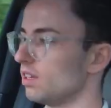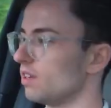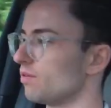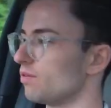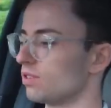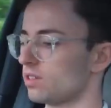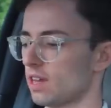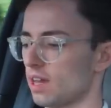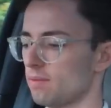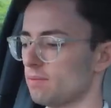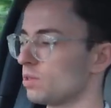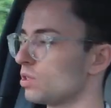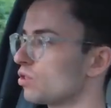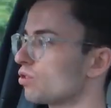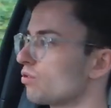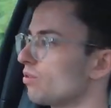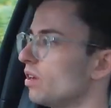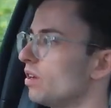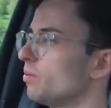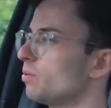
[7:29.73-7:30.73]
the infotainment
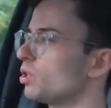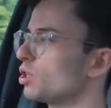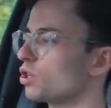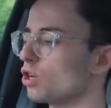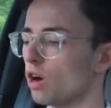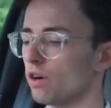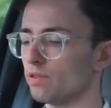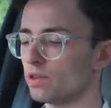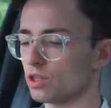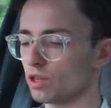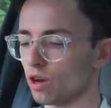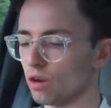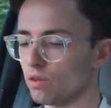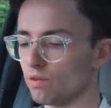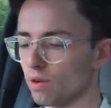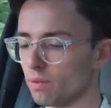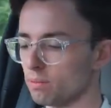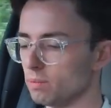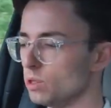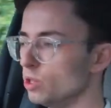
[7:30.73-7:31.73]
screen which covers
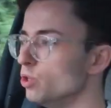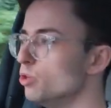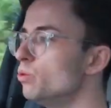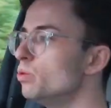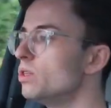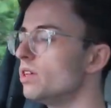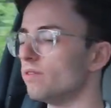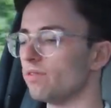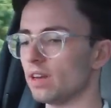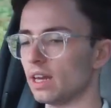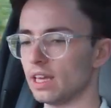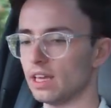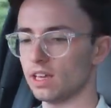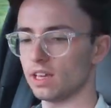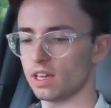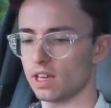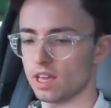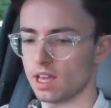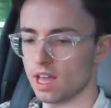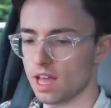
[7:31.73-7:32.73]
over beautifully,
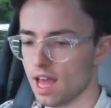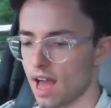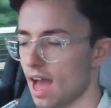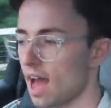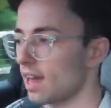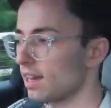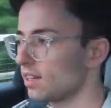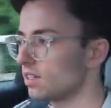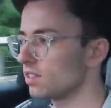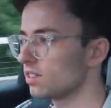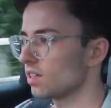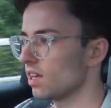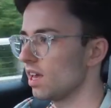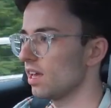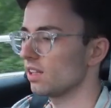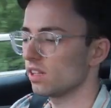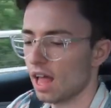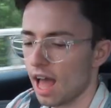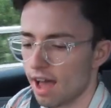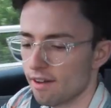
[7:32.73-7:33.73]
and
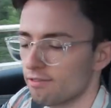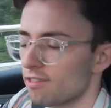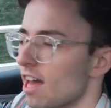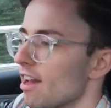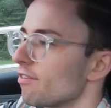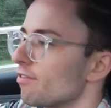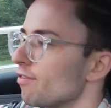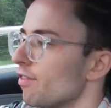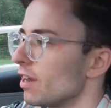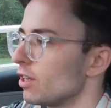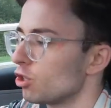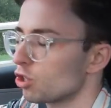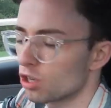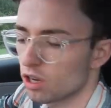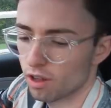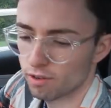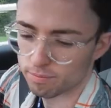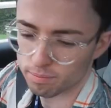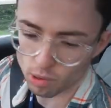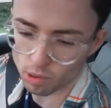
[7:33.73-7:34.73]
it'll have that French
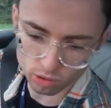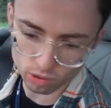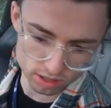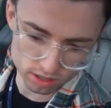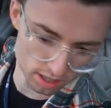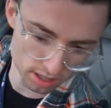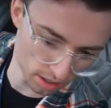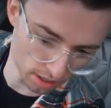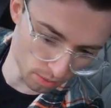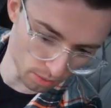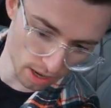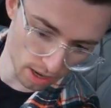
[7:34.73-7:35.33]
glove box thing